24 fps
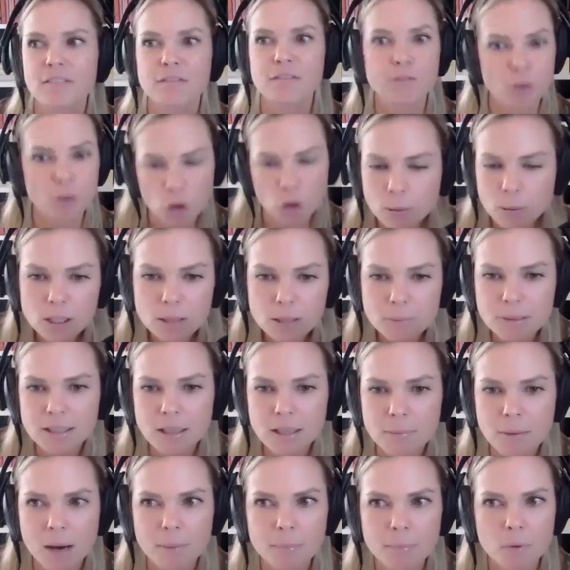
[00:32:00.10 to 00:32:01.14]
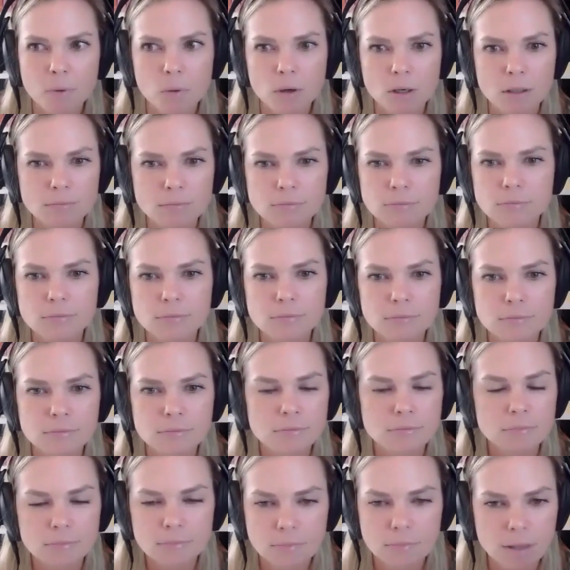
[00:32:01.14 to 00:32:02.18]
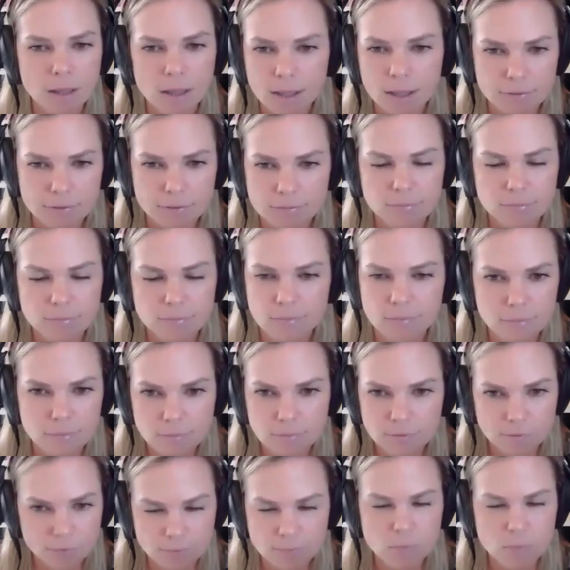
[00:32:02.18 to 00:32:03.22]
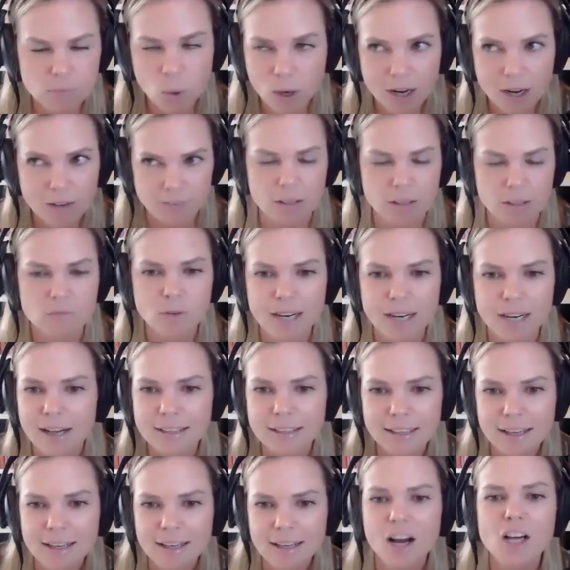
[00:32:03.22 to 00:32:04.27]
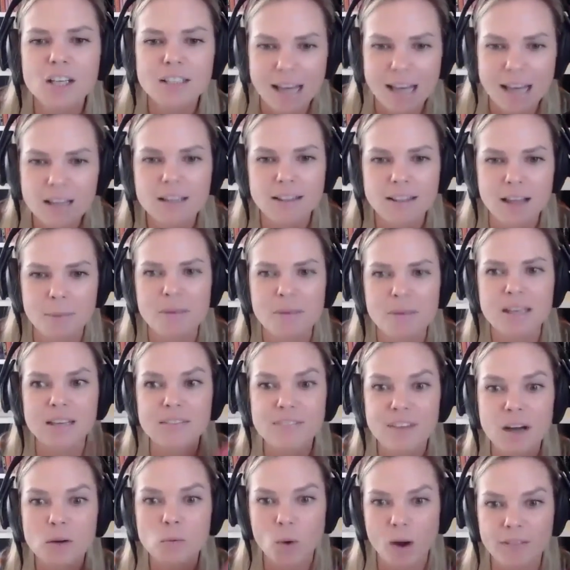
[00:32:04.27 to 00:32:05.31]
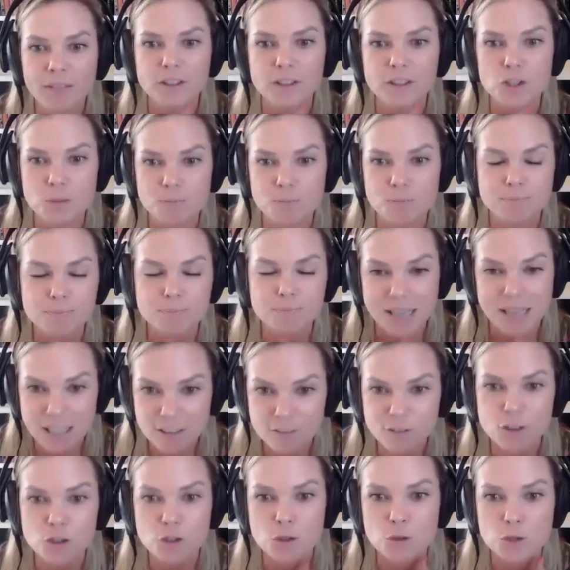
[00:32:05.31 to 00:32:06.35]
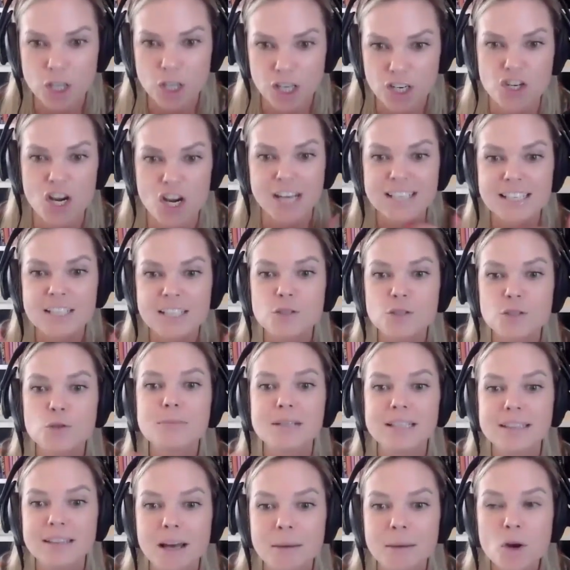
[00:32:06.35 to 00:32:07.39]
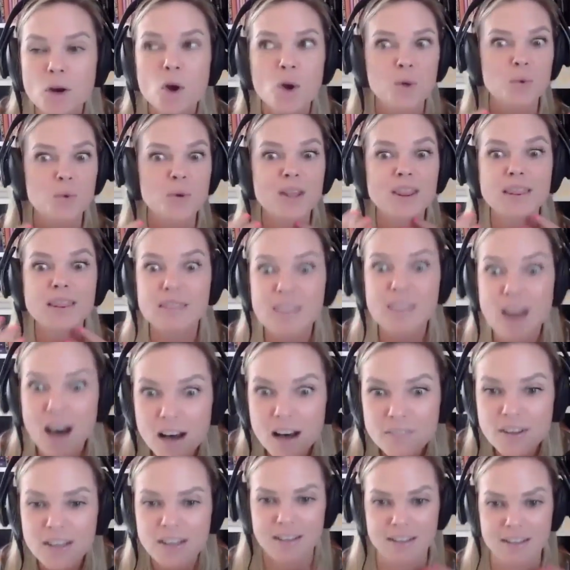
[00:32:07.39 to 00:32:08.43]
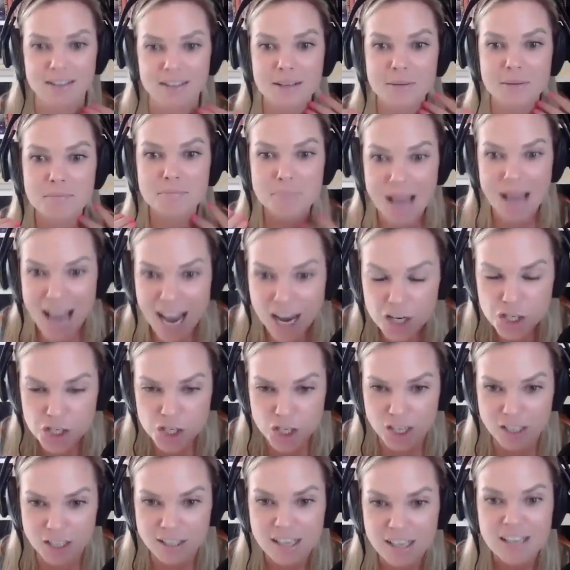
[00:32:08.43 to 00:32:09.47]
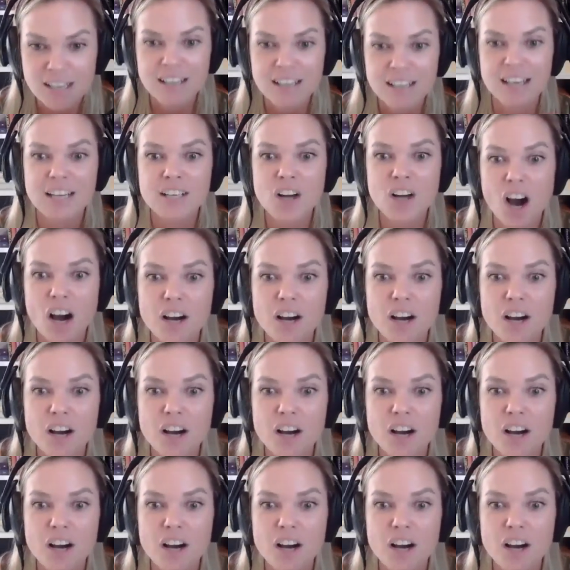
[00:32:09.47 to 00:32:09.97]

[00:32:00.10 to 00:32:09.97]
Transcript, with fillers: I verbally beat them up or like whatever, right? I cannot yell at them if I want their behavior to change. I need to meet them with love and compassion and yes.